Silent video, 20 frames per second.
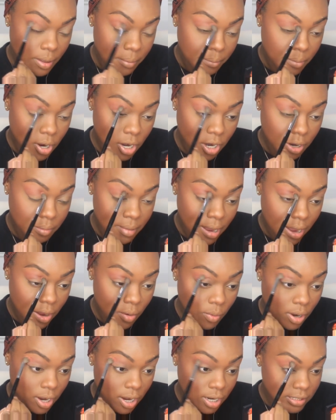Mark my
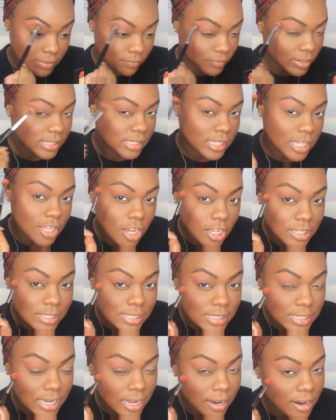words. If I see y'all
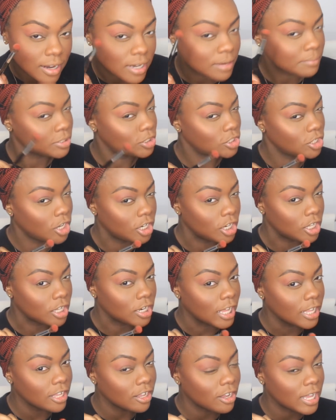staring, but y'all look
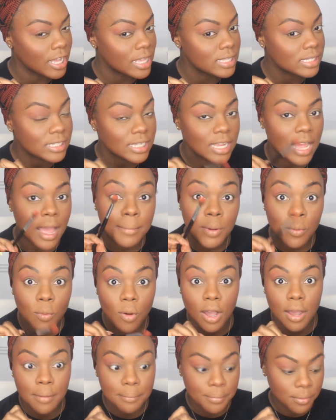like y'all hesitant, I'm gonna walk